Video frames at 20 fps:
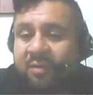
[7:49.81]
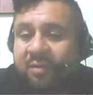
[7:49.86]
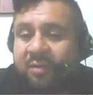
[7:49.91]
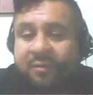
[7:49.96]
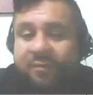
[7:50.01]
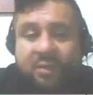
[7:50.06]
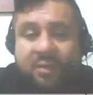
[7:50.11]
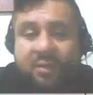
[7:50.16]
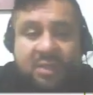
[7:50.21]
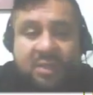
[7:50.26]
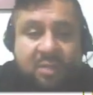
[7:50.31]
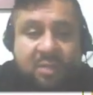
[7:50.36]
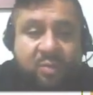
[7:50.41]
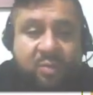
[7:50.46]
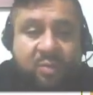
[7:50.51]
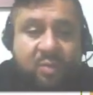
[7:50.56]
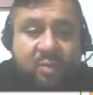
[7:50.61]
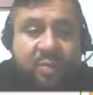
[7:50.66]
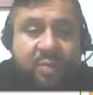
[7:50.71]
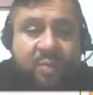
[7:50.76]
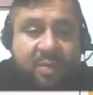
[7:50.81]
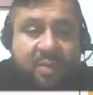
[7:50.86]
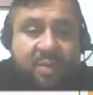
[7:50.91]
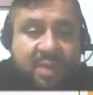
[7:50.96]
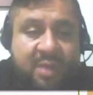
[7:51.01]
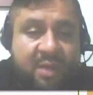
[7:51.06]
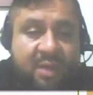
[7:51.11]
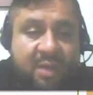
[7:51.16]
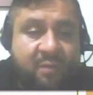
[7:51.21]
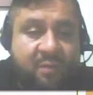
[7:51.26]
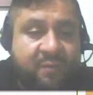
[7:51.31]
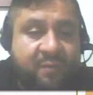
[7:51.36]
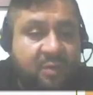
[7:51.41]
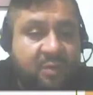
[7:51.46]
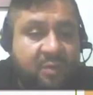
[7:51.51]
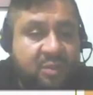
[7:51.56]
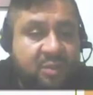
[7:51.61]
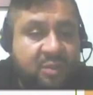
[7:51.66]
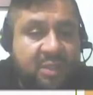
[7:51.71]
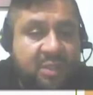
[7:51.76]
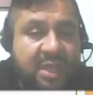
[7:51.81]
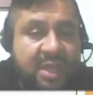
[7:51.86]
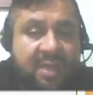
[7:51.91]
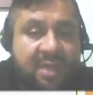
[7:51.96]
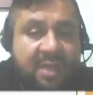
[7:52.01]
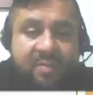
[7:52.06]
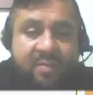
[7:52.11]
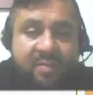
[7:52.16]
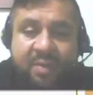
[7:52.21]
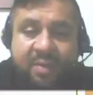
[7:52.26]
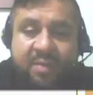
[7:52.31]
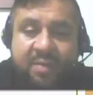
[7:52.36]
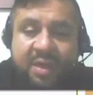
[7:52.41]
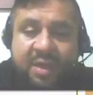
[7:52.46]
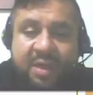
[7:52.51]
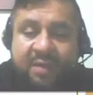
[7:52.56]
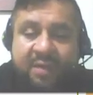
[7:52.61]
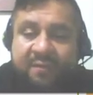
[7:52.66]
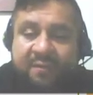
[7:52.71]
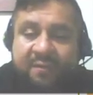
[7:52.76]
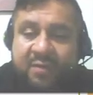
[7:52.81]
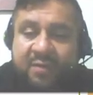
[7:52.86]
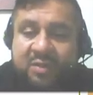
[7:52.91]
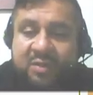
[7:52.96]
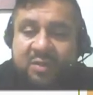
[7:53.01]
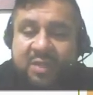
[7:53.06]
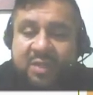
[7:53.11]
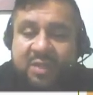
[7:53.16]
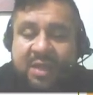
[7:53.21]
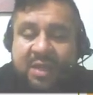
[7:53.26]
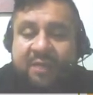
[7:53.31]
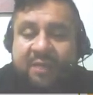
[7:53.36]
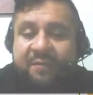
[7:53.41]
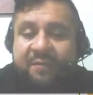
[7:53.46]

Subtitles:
For example, primero, first, and primera, first, and